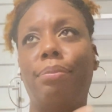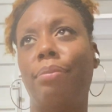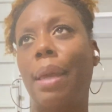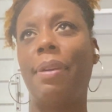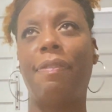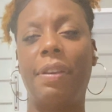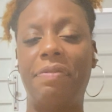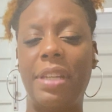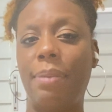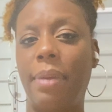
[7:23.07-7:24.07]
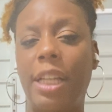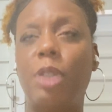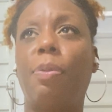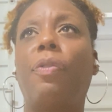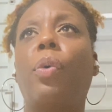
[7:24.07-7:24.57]
maybe 15
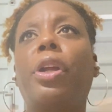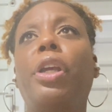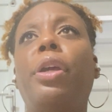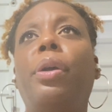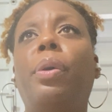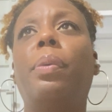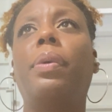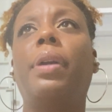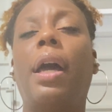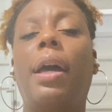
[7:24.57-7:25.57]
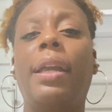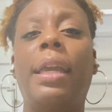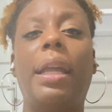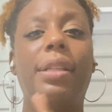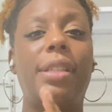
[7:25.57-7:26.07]
minutes before you
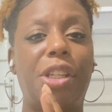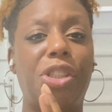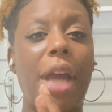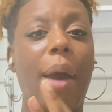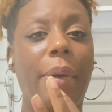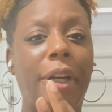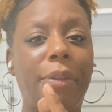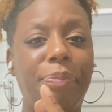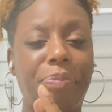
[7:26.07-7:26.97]
get into the shower.